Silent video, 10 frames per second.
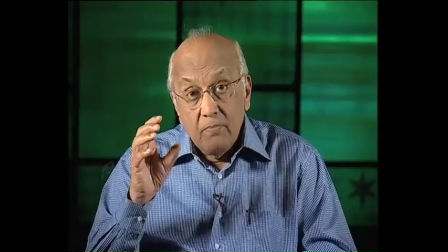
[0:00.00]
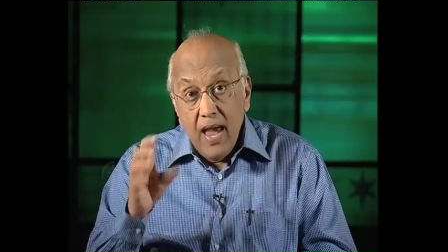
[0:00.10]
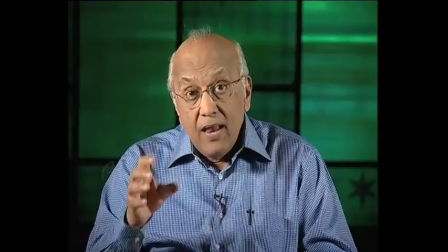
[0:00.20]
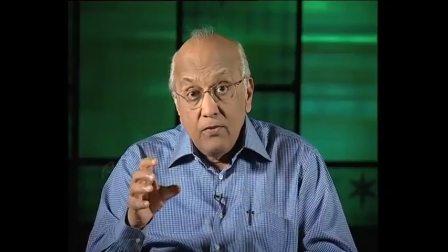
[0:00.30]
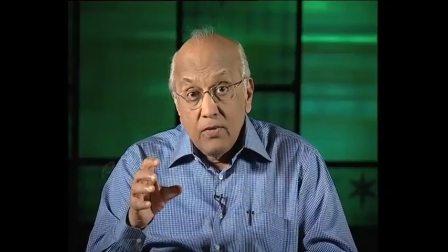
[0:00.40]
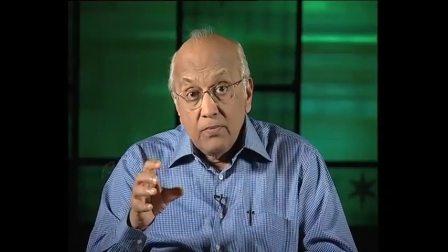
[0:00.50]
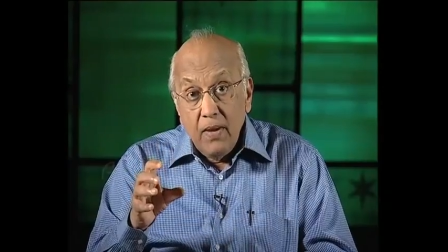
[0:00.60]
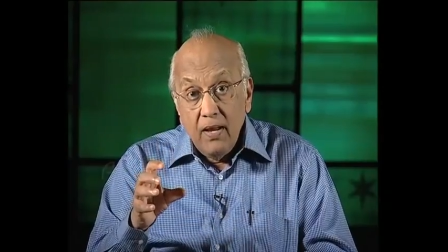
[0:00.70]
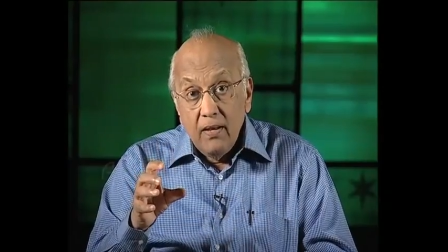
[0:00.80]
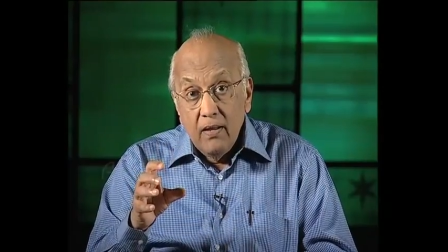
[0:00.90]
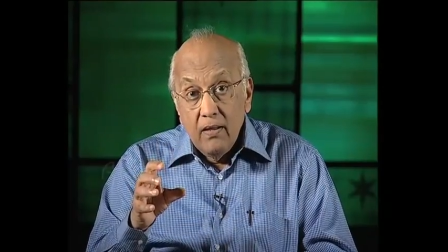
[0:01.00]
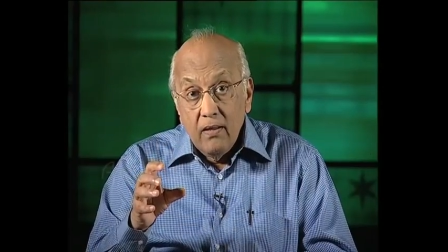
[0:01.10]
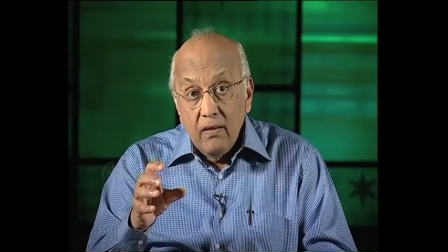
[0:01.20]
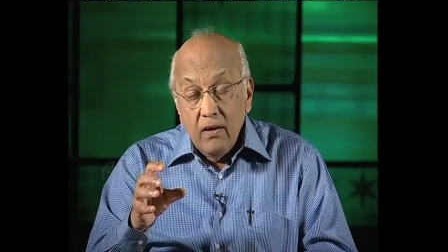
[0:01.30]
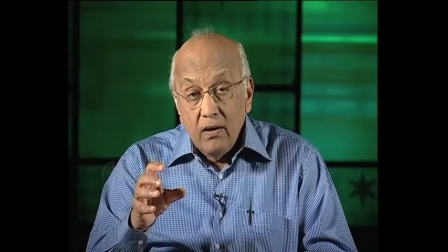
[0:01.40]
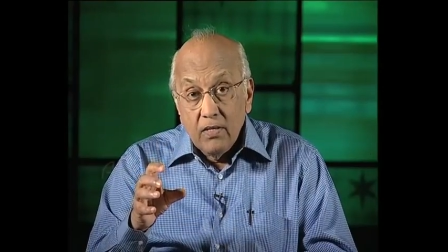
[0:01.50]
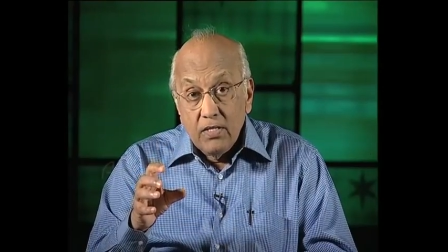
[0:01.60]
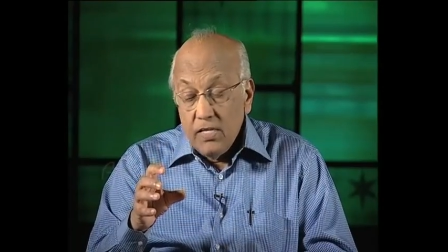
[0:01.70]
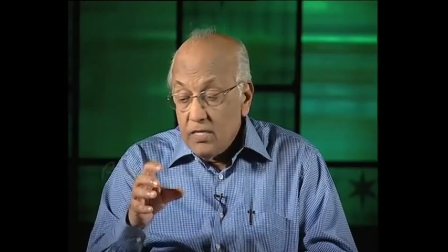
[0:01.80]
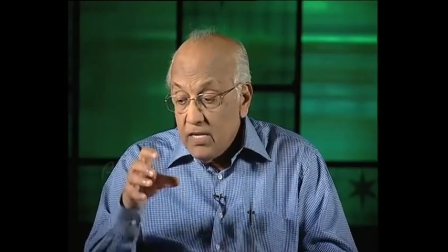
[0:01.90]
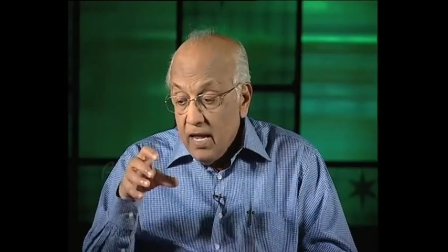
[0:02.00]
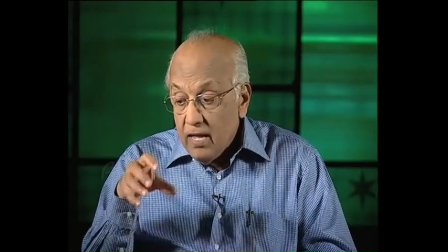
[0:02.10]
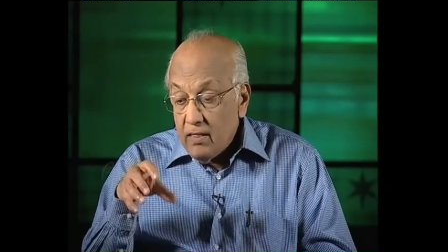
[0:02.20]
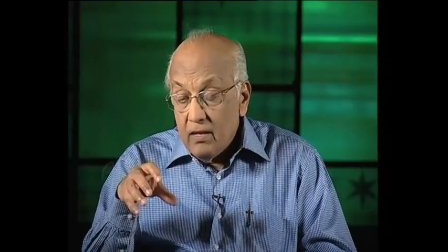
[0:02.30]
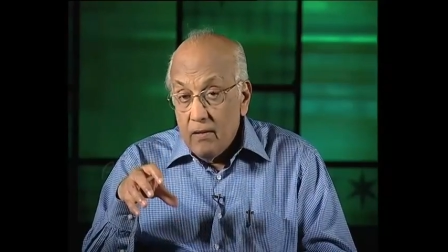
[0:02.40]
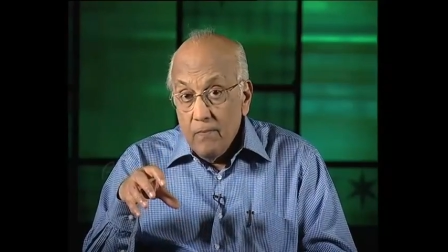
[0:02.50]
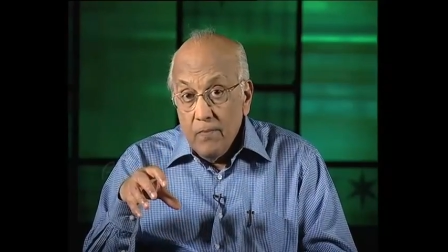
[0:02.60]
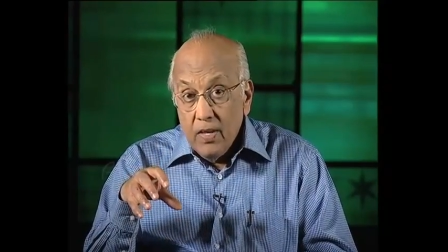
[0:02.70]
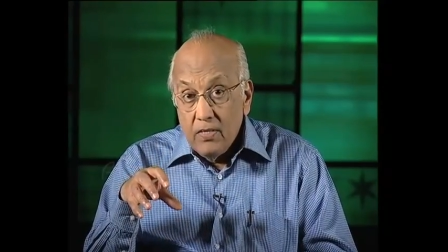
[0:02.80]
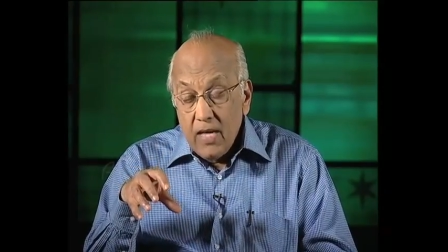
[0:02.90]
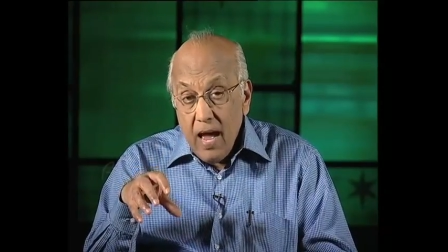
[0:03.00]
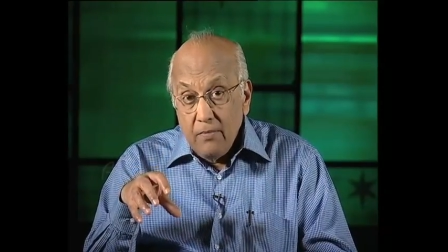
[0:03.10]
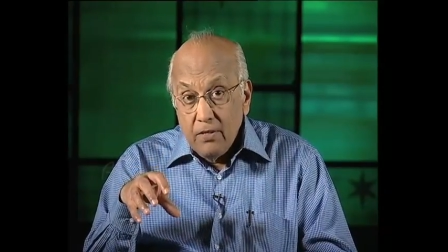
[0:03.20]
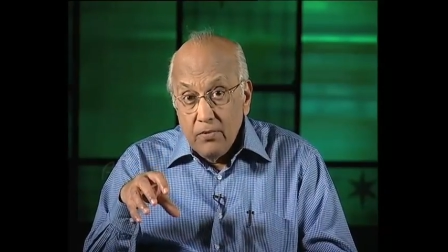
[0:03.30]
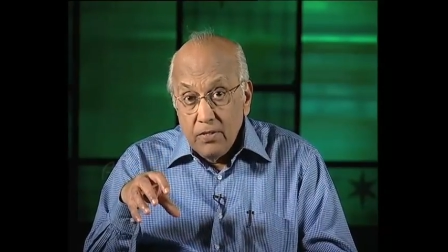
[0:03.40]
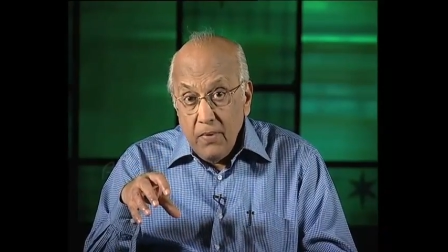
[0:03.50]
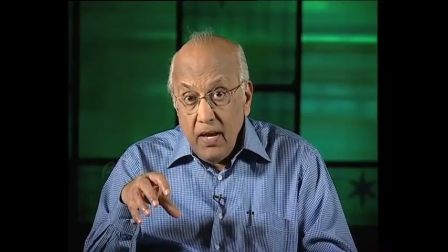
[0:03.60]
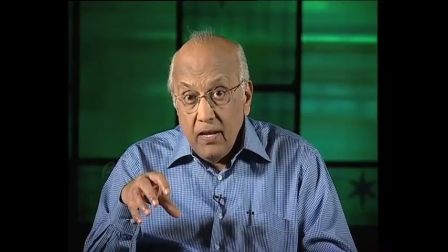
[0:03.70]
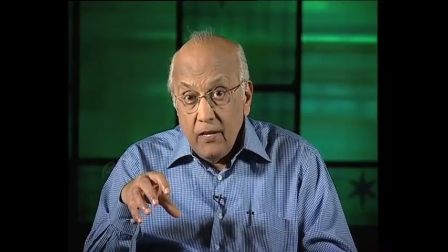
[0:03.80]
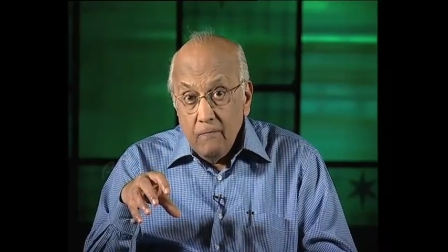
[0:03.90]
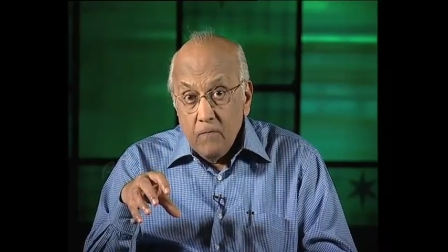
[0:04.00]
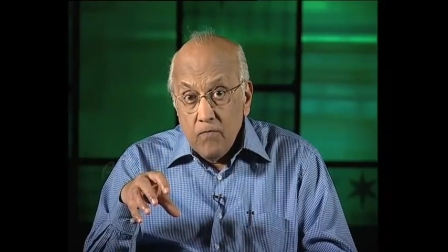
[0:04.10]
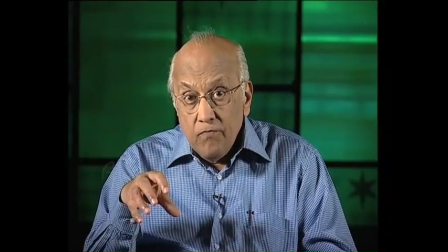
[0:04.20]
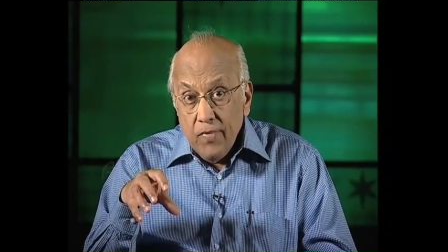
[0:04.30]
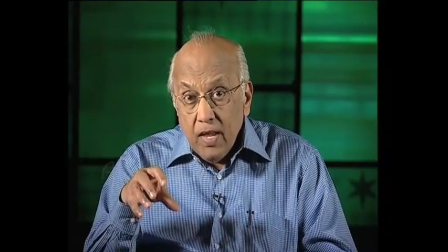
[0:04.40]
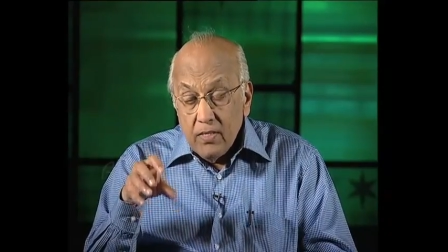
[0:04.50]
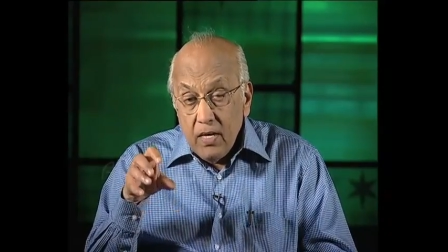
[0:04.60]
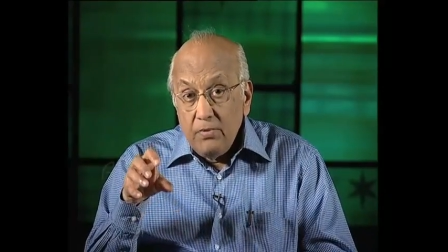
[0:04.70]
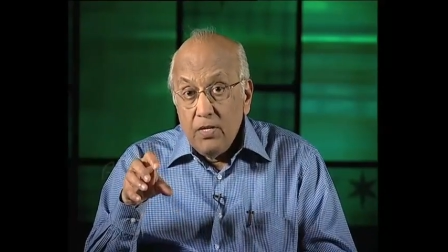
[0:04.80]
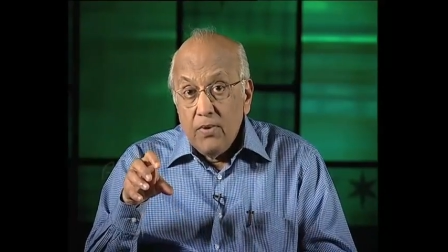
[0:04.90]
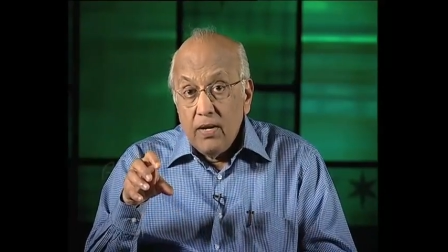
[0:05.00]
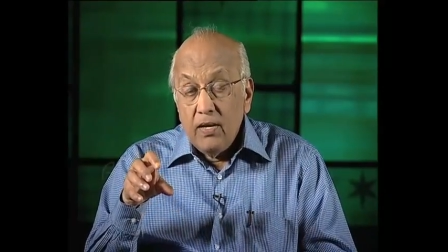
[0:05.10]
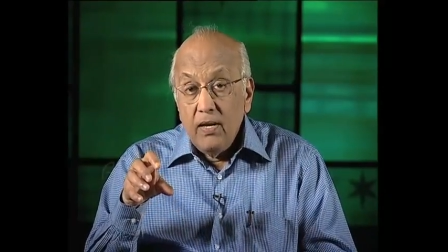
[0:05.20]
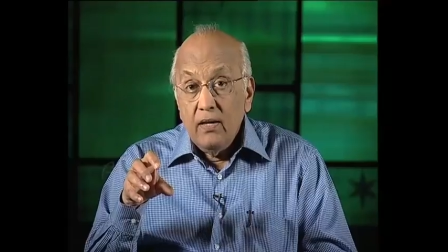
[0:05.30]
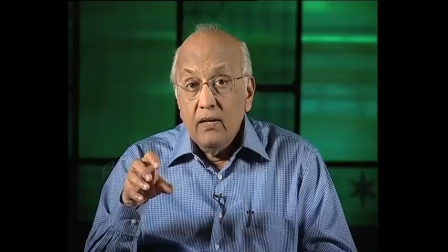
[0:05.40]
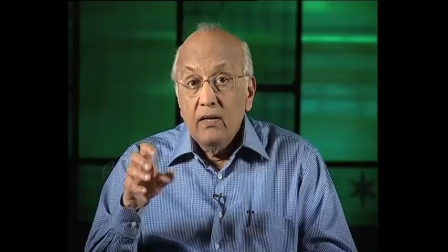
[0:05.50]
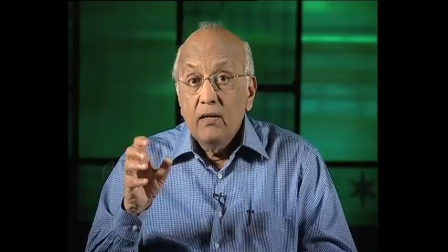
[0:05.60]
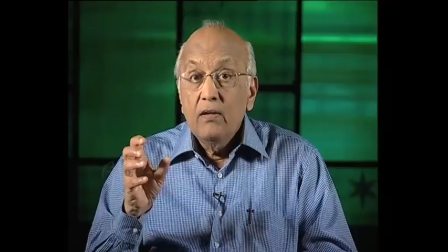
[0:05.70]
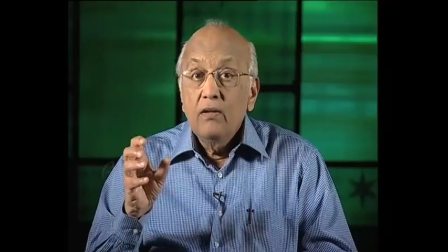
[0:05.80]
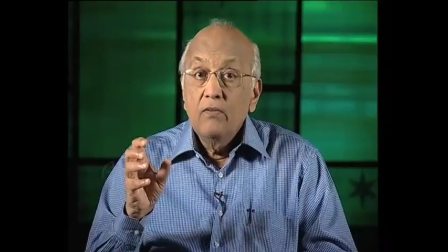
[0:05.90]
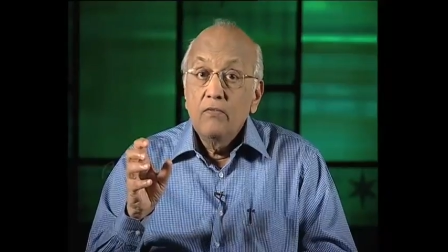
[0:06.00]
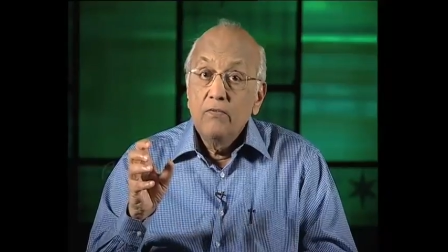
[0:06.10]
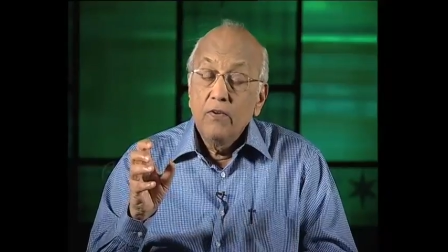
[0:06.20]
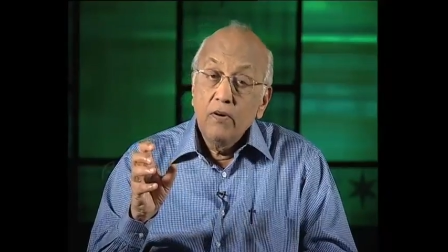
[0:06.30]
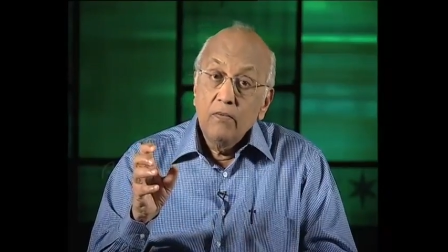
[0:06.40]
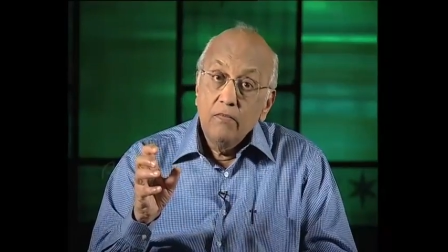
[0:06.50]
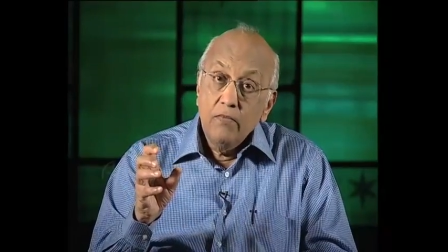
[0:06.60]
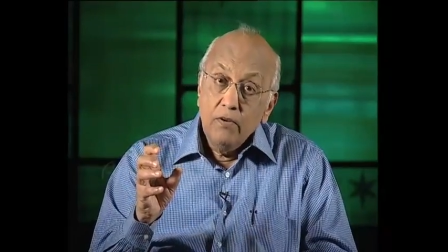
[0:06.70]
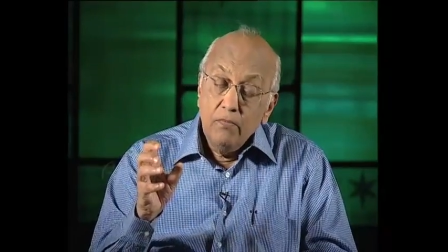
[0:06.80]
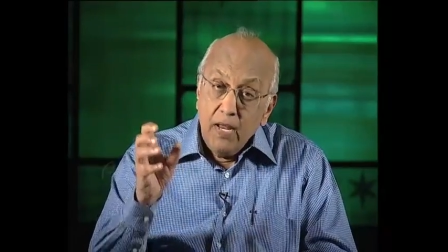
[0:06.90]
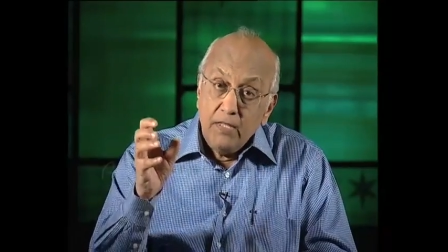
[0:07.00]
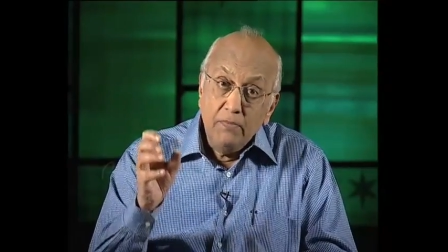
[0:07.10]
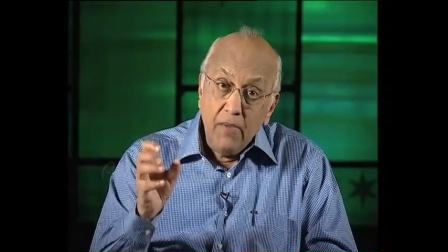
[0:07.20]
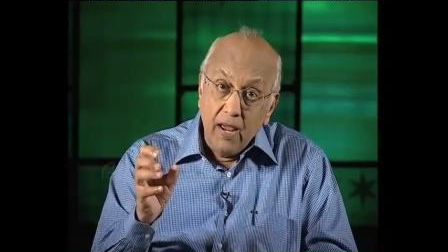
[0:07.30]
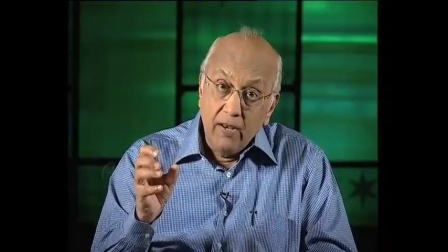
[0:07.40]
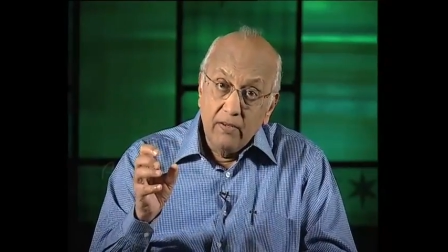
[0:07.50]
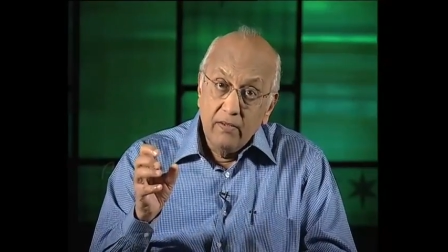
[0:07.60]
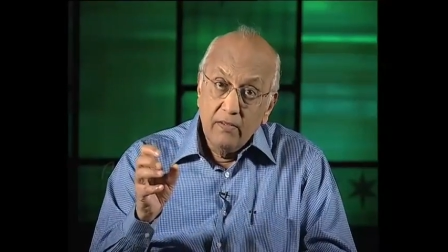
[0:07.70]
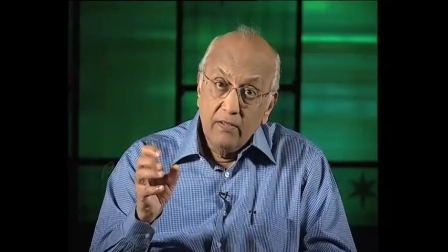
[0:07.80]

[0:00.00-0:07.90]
was man who was made on the sixth day, and the Sabbath was made subsequently for to bless man.